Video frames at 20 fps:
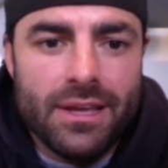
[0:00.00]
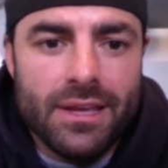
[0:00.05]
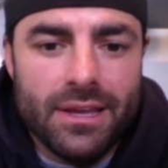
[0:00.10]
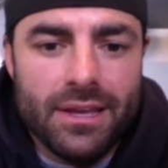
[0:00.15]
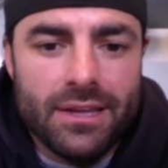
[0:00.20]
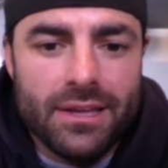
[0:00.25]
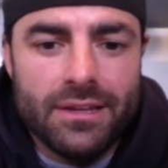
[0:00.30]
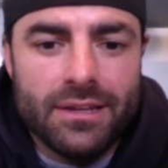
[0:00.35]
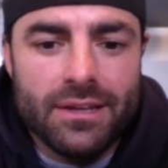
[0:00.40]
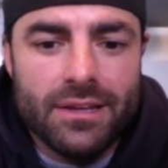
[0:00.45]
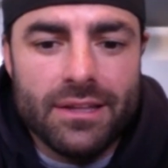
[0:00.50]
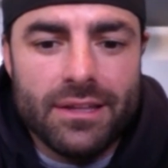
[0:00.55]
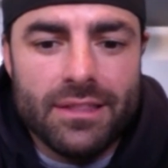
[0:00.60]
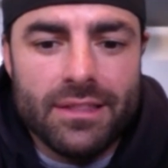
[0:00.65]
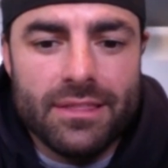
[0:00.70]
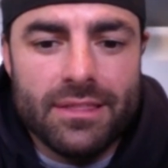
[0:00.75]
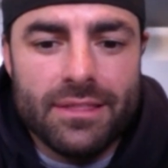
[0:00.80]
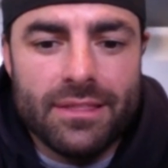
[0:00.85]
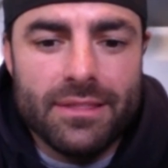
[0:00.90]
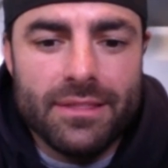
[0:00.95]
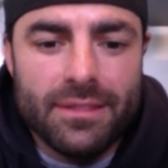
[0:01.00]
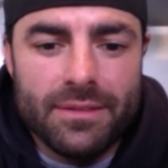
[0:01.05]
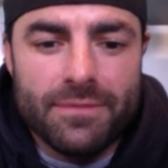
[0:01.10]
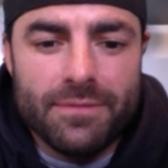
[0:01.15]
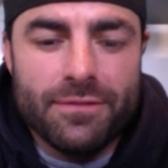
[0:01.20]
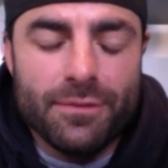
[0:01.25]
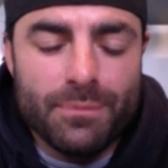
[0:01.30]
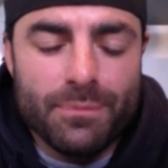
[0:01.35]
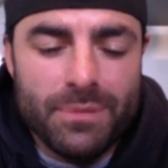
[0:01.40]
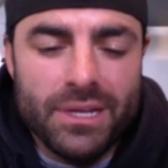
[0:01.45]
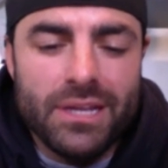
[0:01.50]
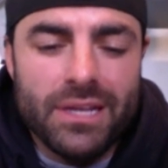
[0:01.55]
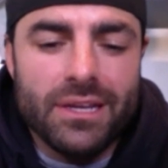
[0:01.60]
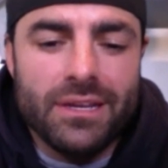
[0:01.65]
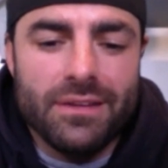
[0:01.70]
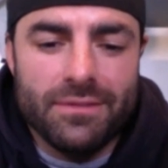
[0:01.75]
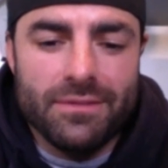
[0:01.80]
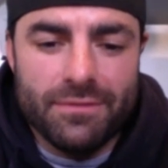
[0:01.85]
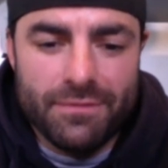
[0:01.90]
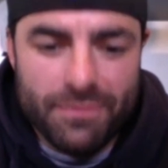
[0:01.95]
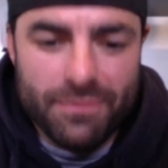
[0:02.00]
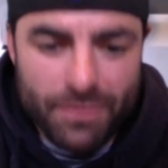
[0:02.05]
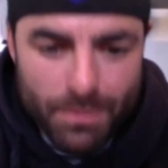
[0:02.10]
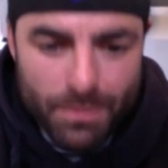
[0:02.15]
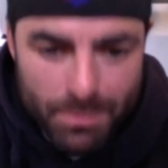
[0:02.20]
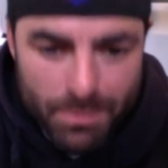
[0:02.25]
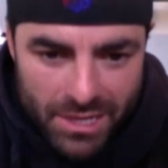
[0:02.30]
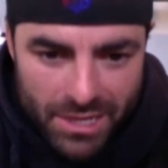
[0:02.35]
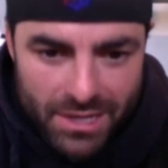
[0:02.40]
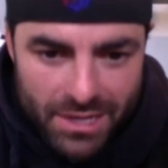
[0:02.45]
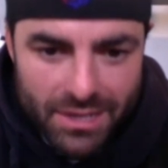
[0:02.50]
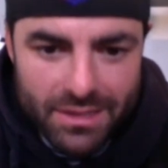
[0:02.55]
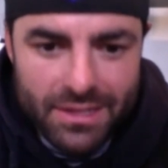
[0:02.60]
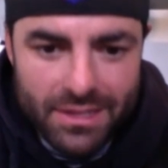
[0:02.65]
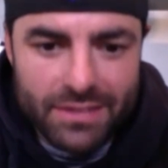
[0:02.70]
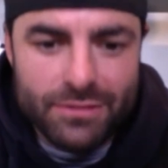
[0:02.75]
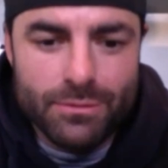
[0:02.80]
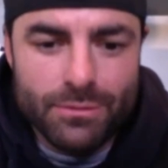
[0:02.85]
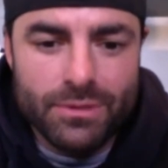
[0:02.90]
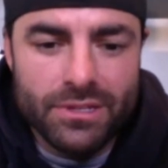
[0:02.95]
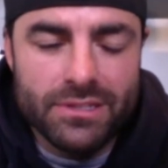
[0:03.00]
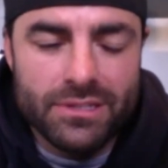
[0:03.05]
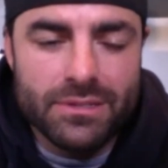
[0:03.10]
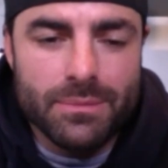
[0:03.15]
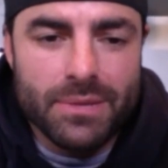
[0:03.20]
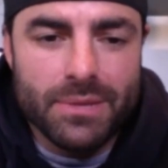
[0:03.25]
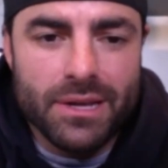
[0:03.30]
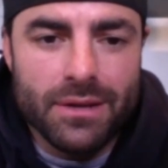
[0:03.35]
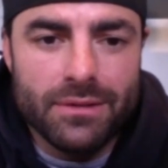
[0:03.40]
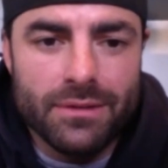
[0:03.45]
and uh, for me for me that's what it's about